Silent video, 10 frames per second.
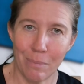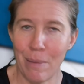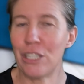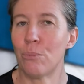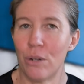
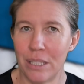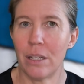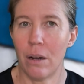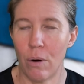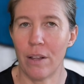measurement
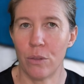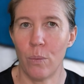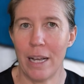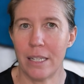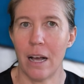around the
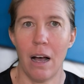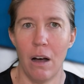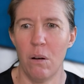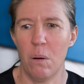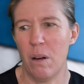waist,
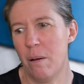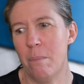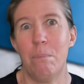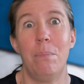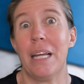how
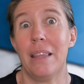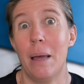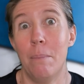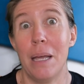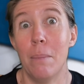big
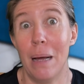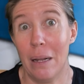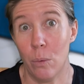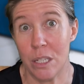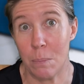their beer
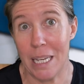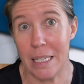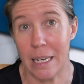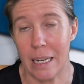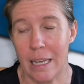belly was,
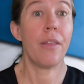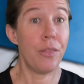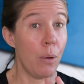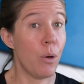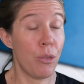basically.
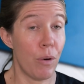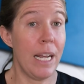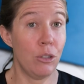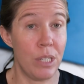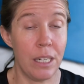There were
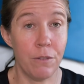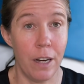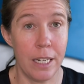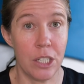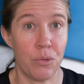three interesting
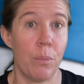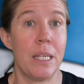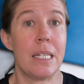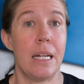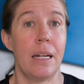findings from
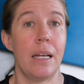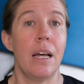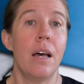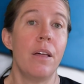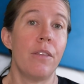this study.
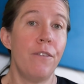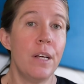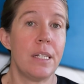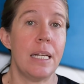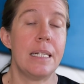The
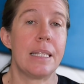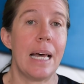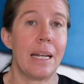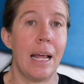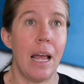first is
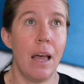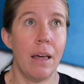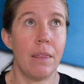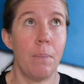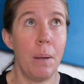that
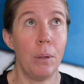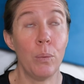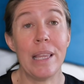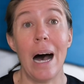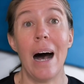the people
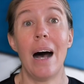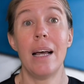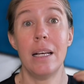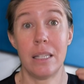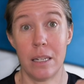with the
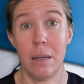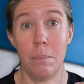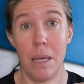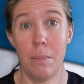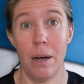highest
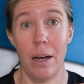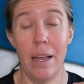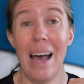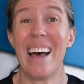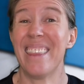
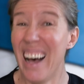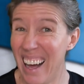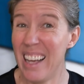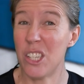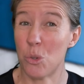BMI had the
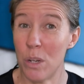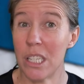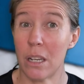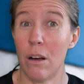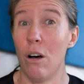highest
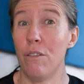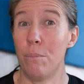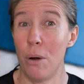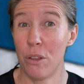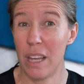risk
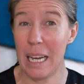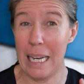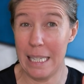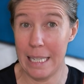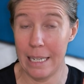of both
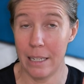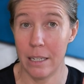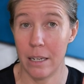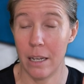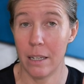Achilles
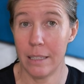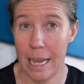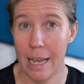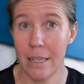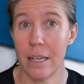tendon
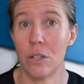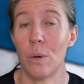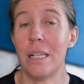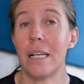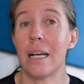tears as
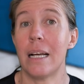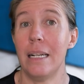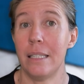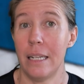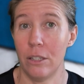well as
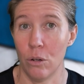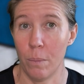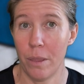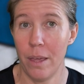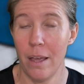Achilles
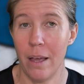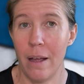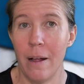tendinopathy.